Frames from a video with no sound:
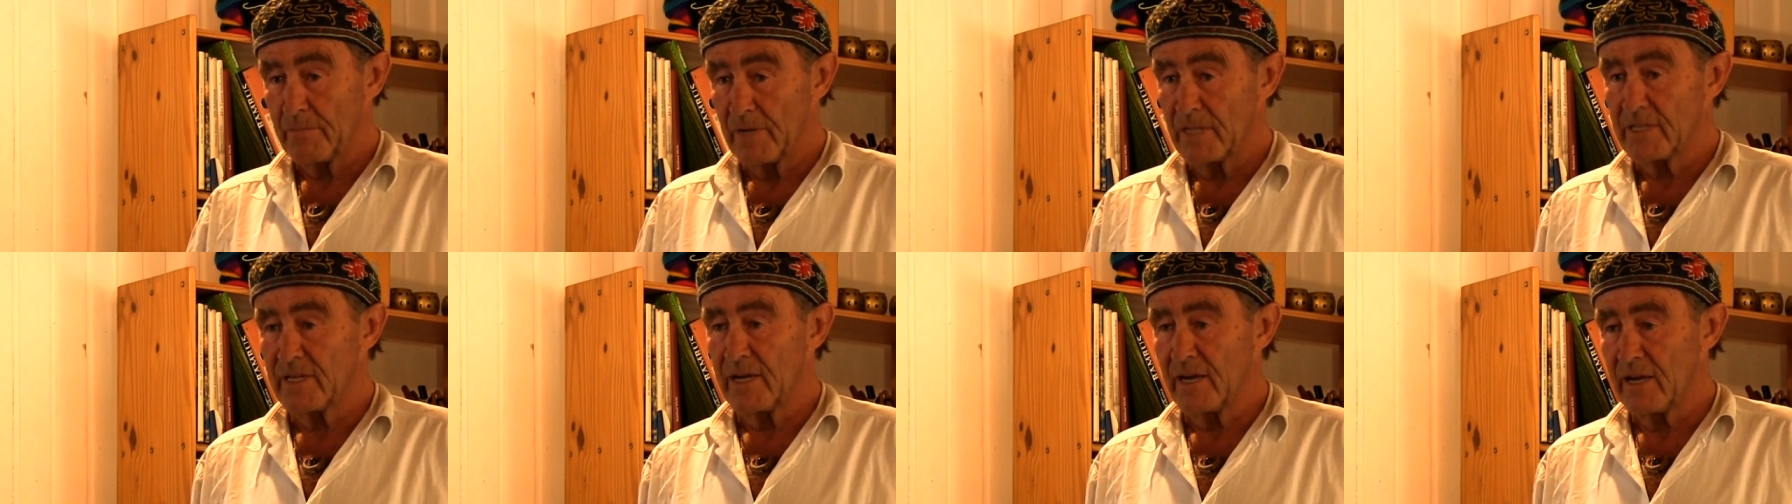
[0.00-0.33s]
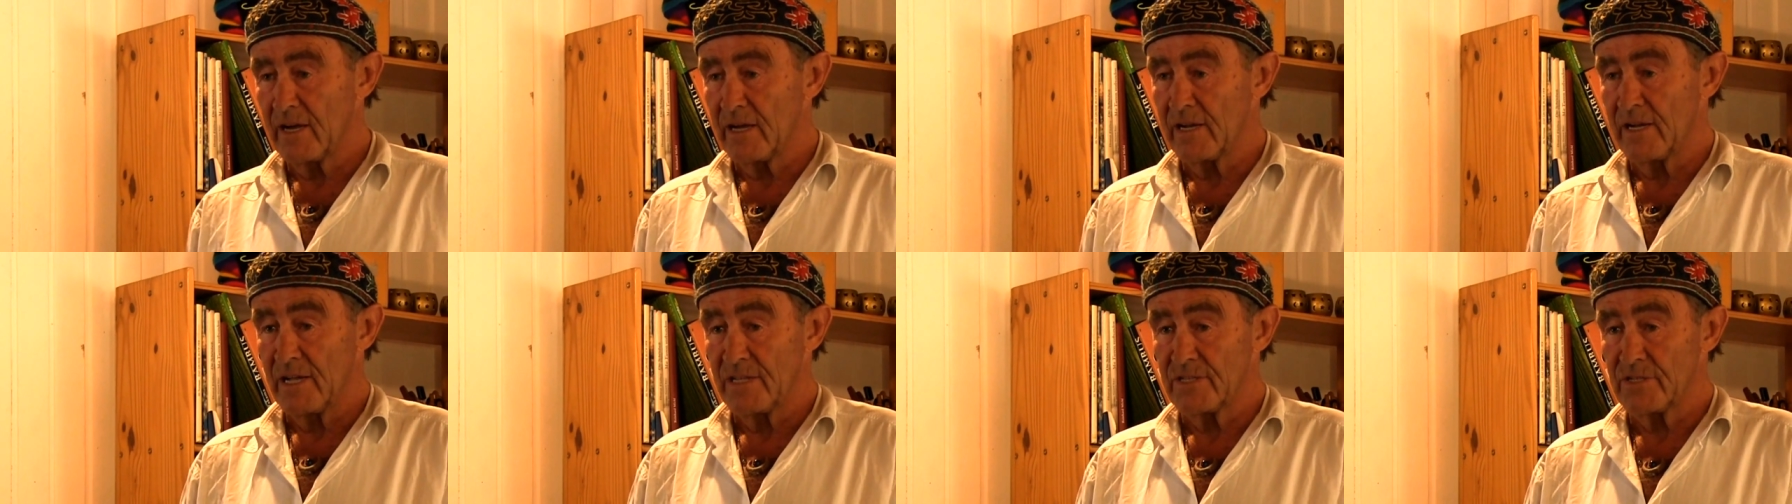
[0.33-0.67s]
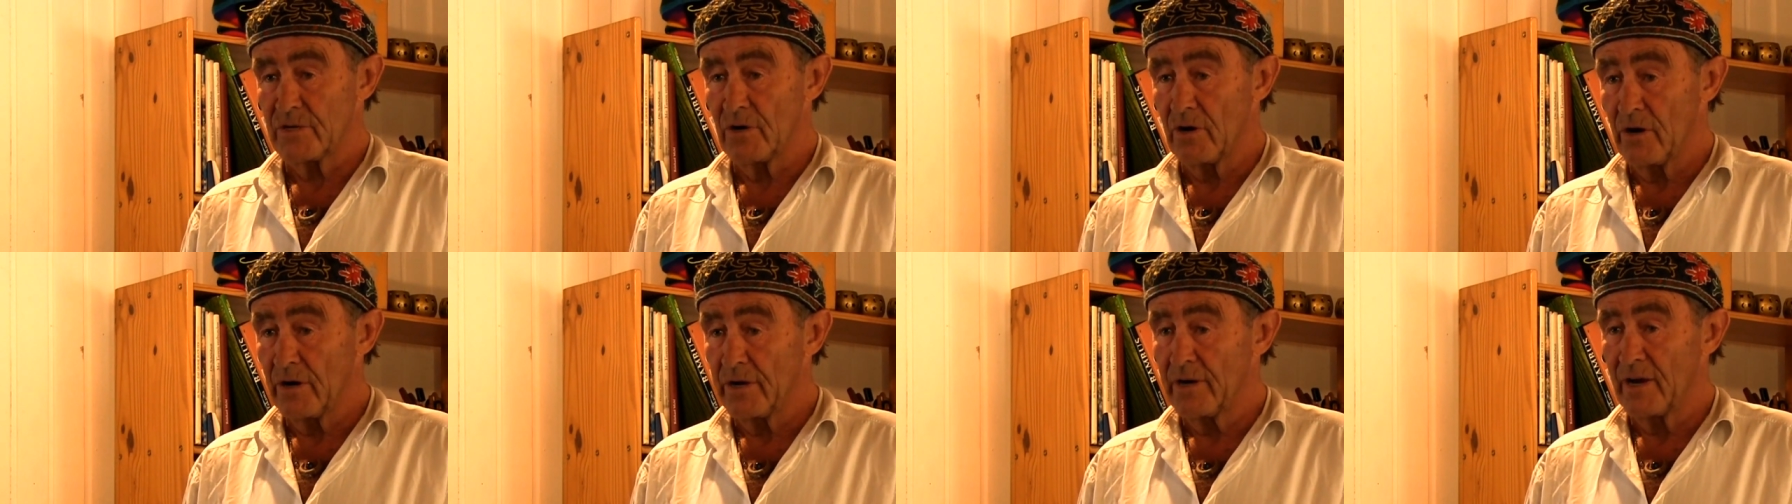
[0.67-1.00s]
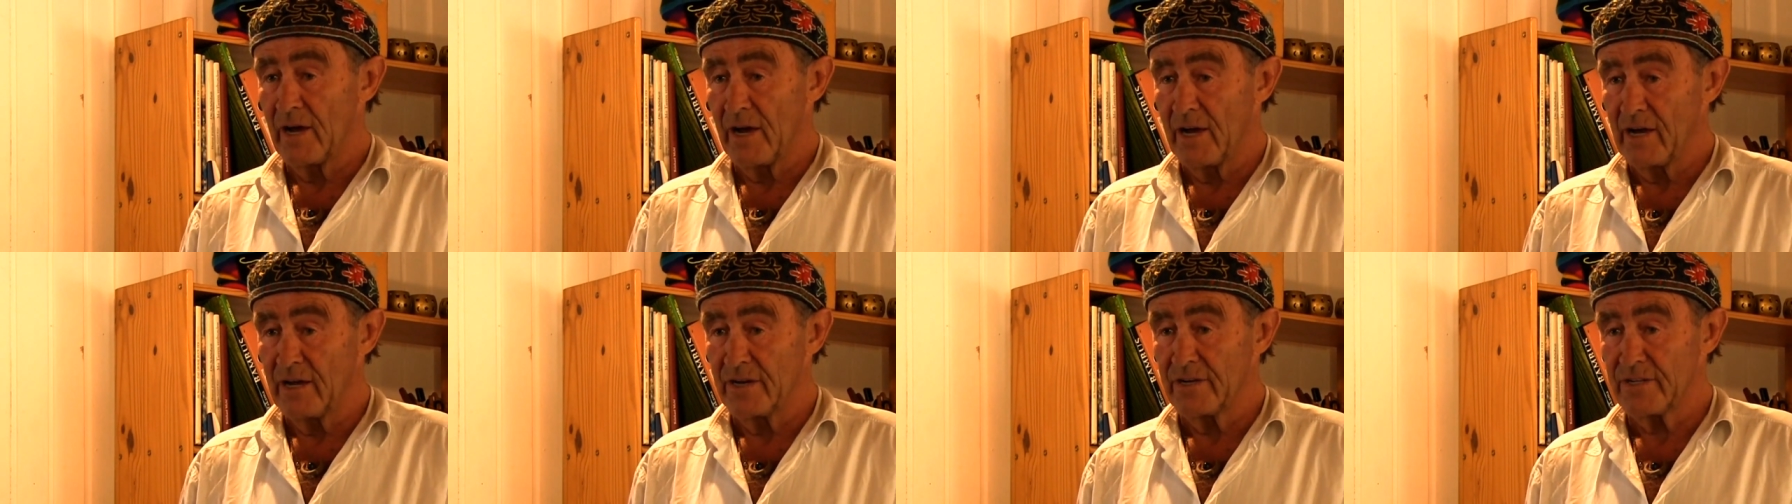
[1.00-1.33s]
material and so on,
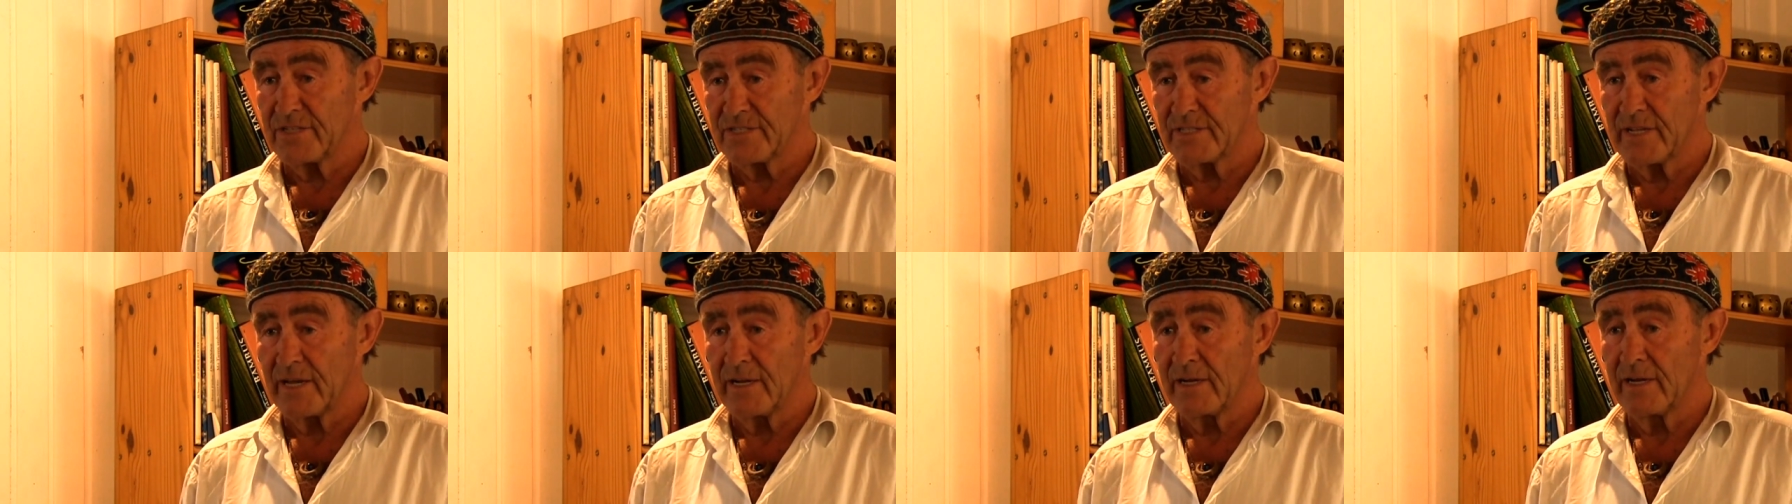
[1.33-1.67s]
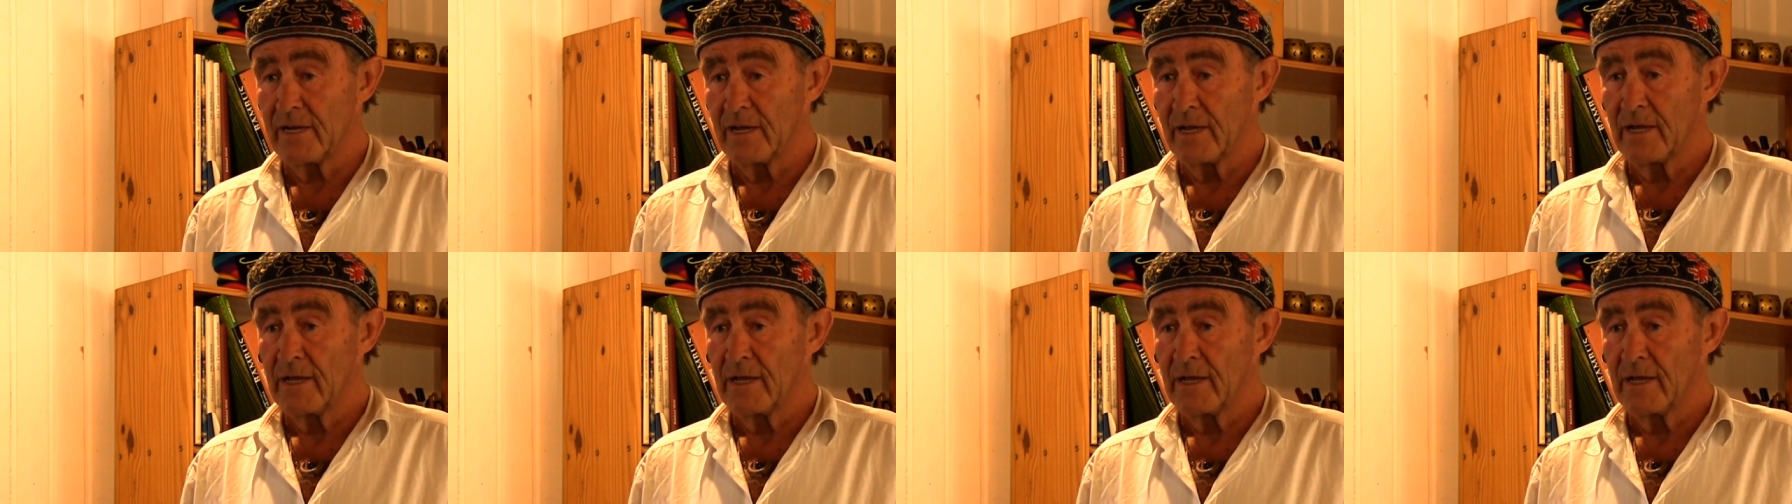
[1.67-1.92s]
I understand.